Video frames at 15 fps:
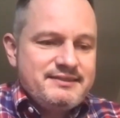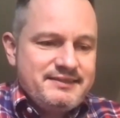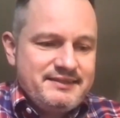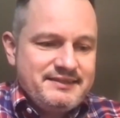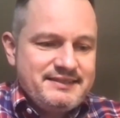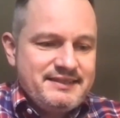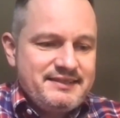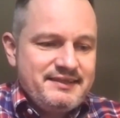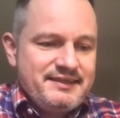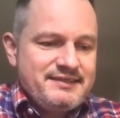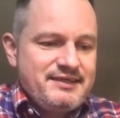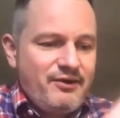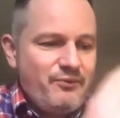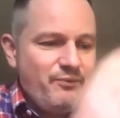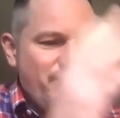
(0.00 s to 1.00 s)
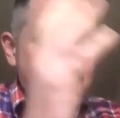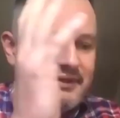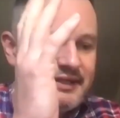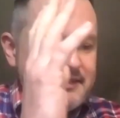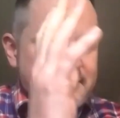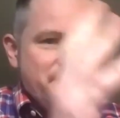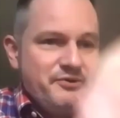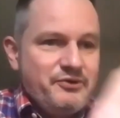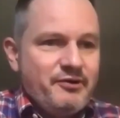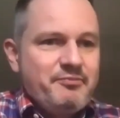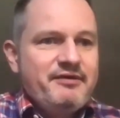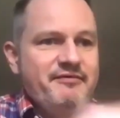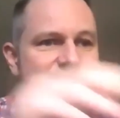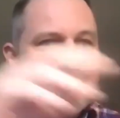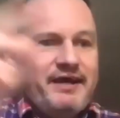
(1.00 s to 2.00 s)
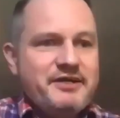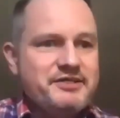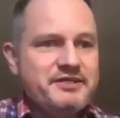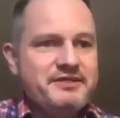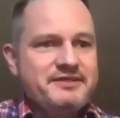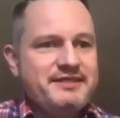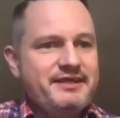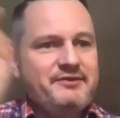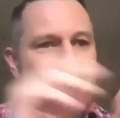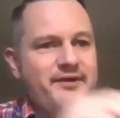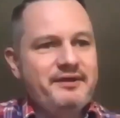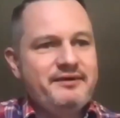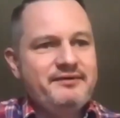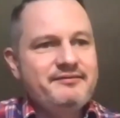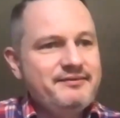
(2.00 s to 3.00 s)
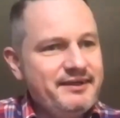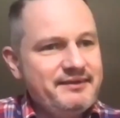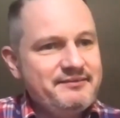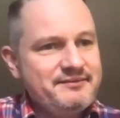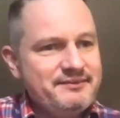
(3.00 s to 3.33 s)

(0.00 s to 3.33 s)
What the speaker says: consider this whole Eastern European invasion, as they call it. Like,